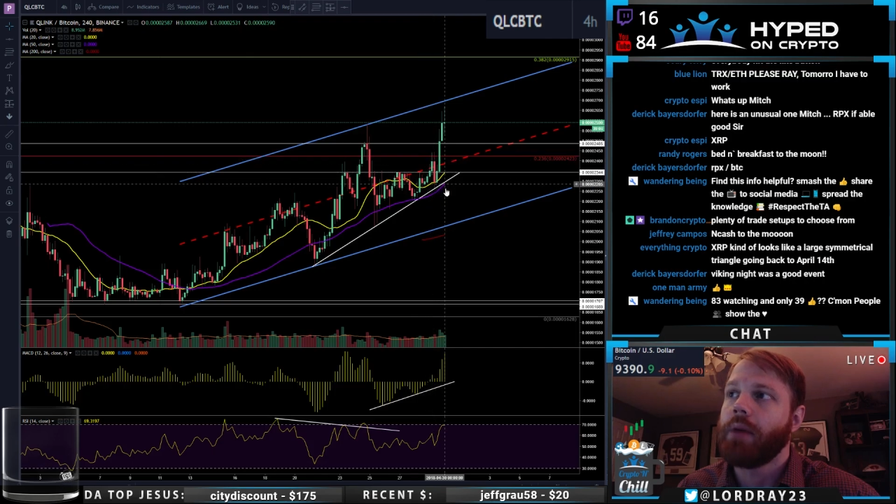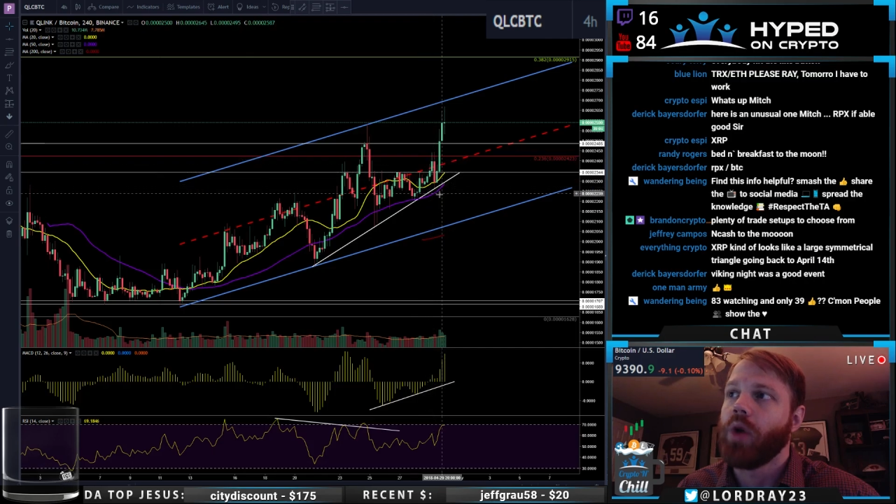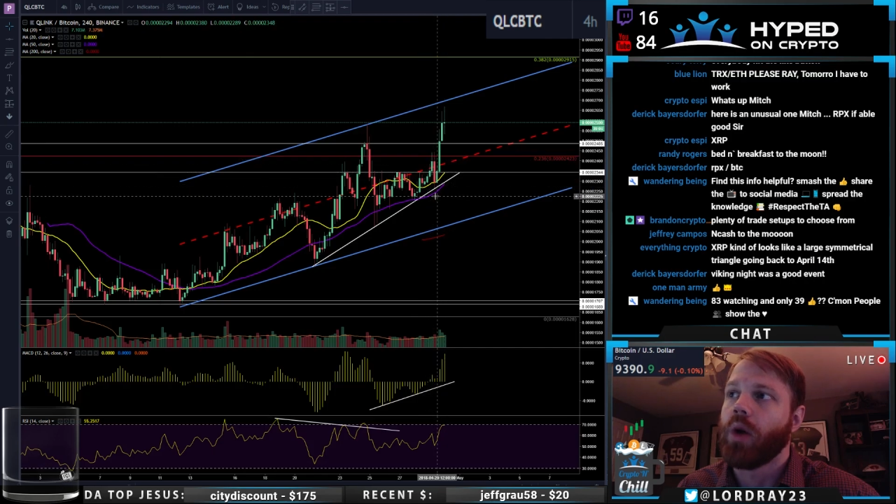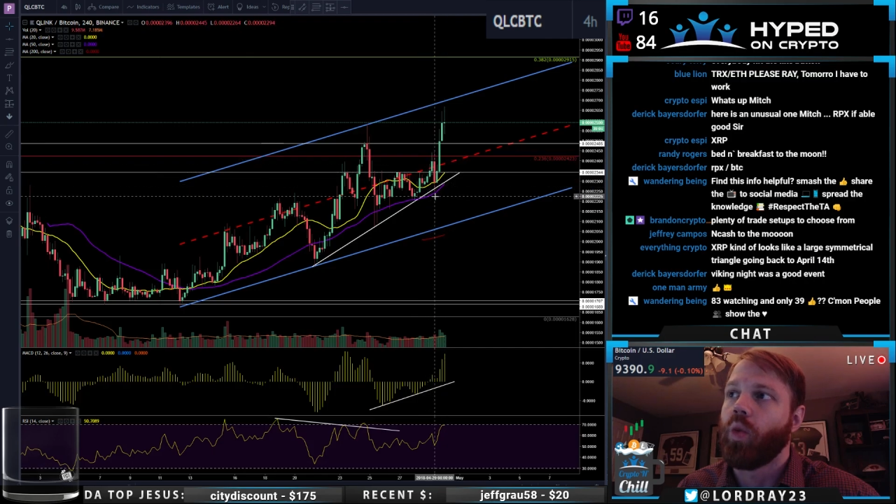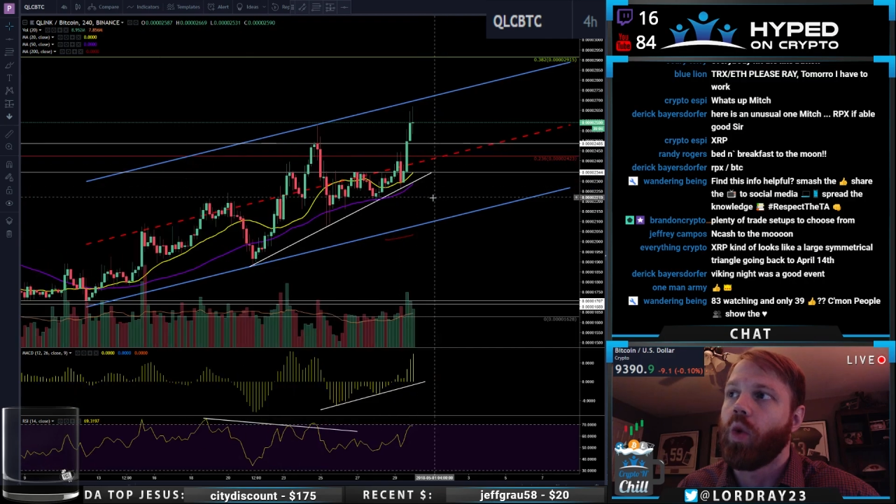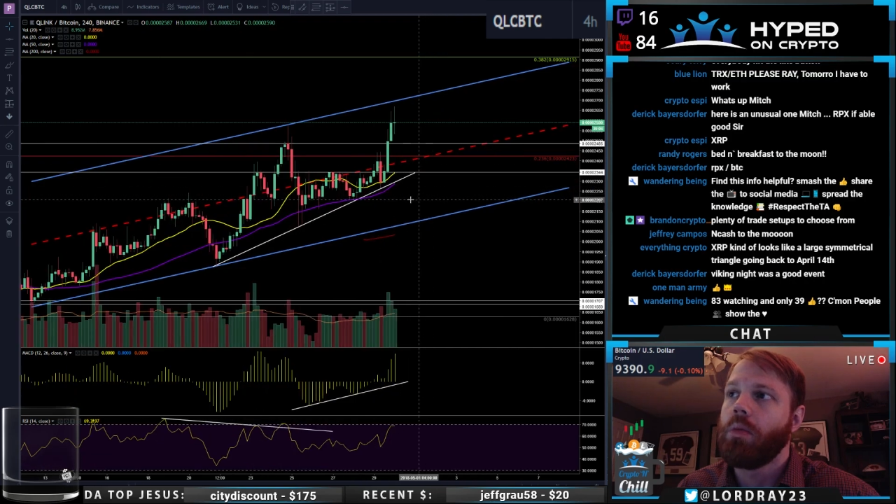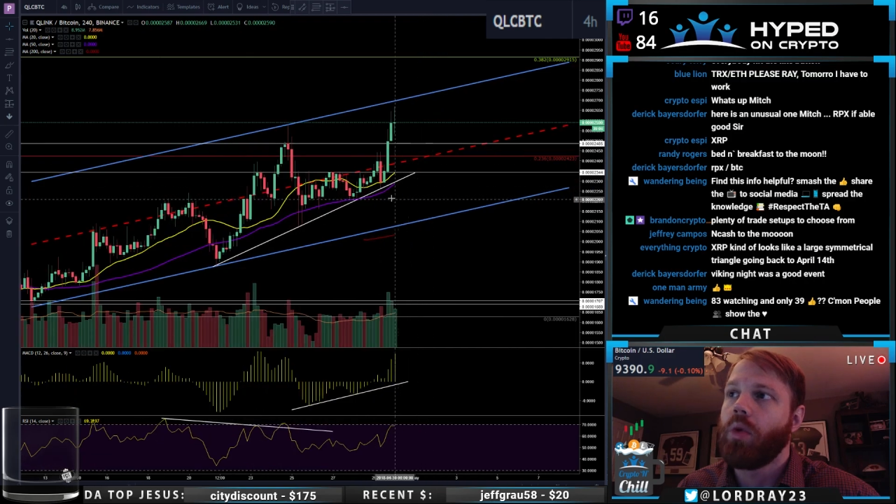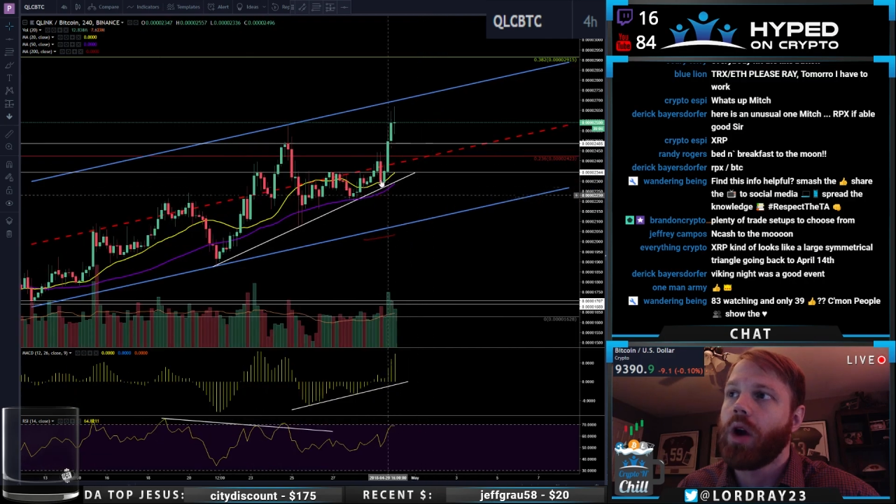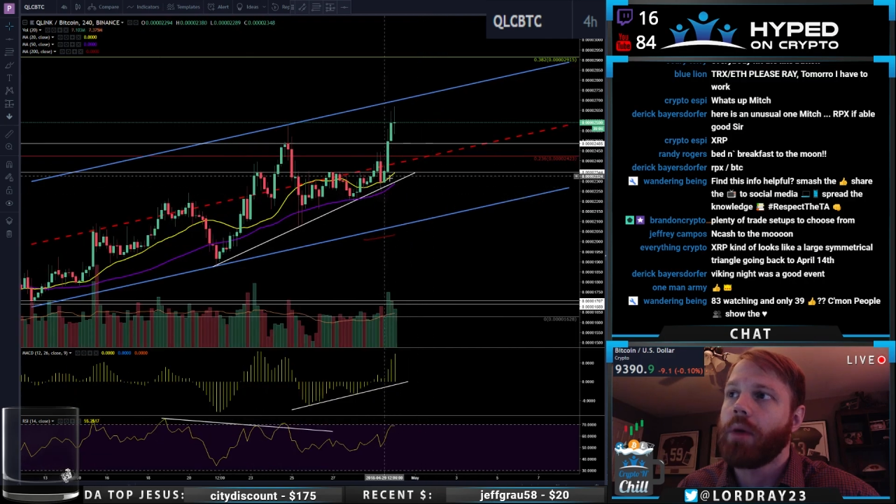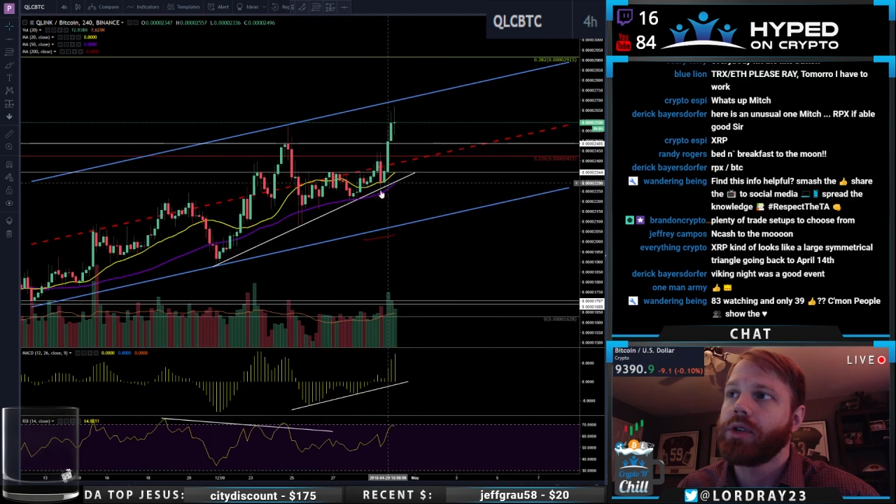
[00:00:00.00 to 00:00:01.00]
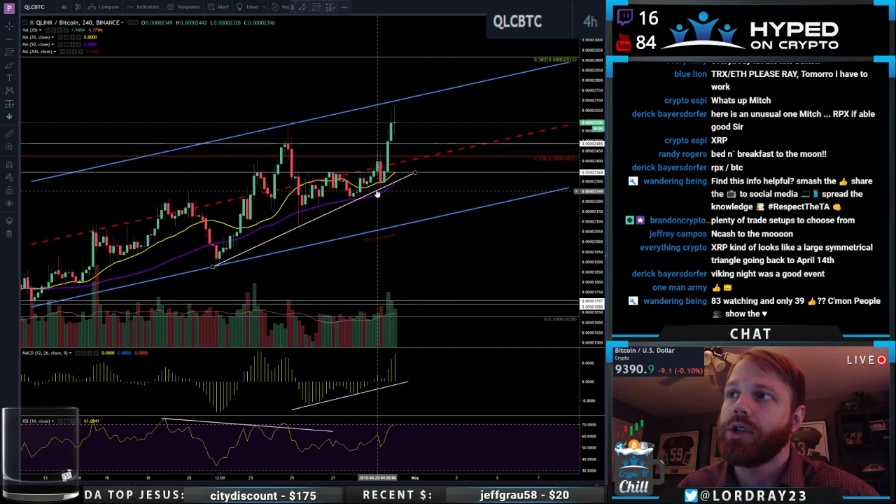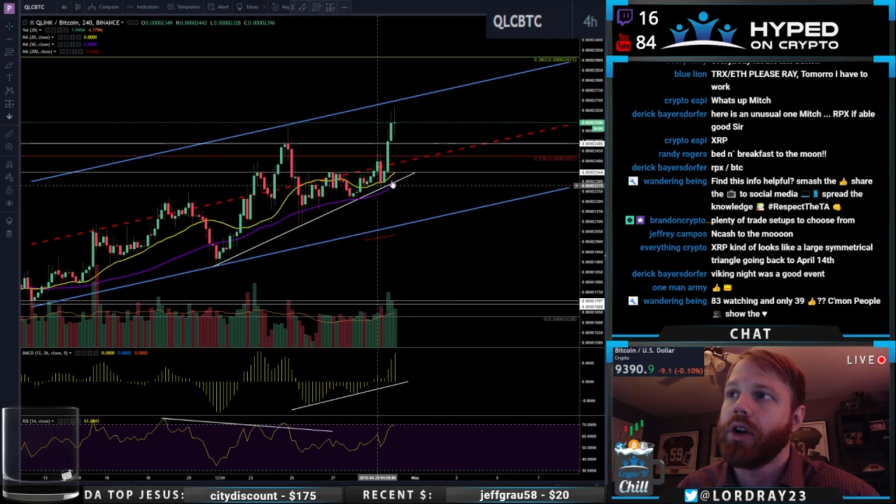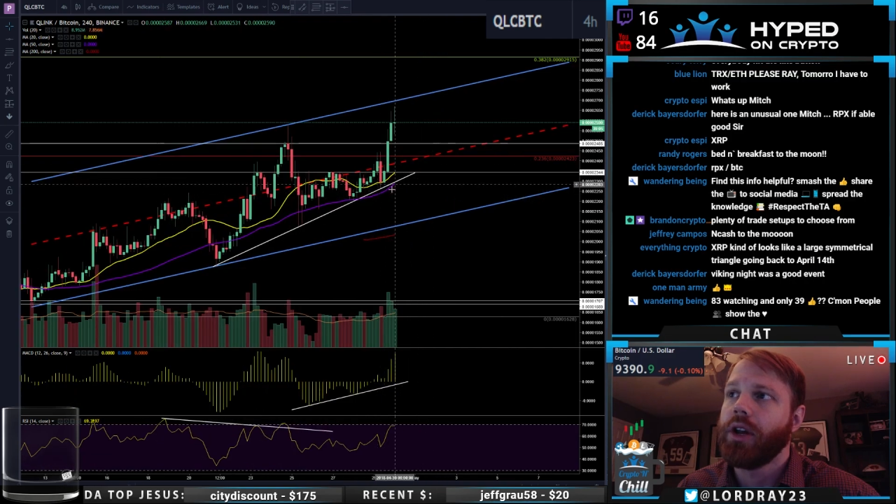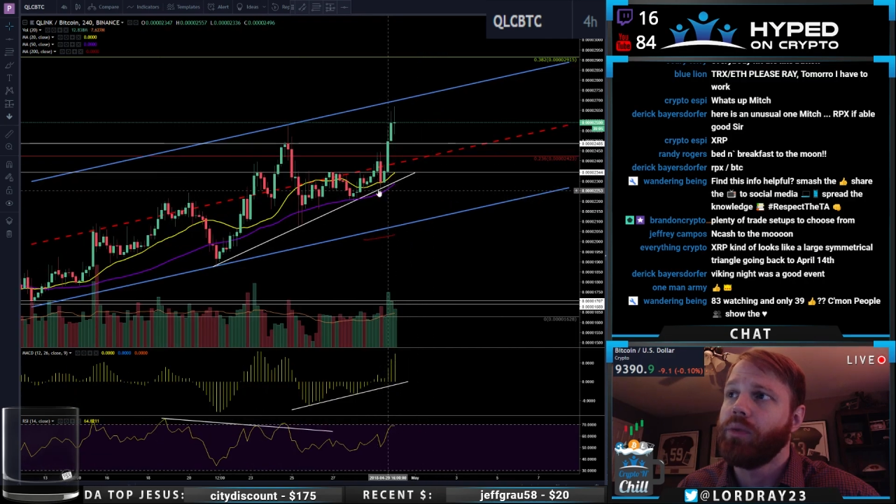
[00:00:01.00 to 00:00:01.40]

You had one more opportunity.